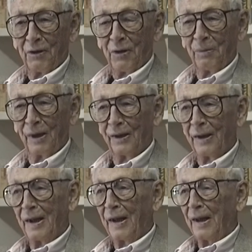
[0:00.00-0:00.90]
Smith
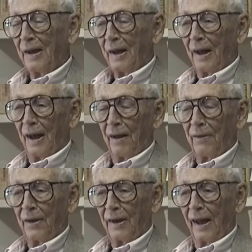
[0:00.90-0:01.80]

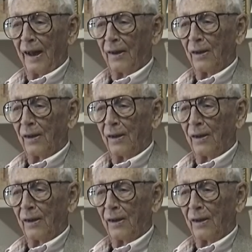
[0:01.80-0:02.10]
after that,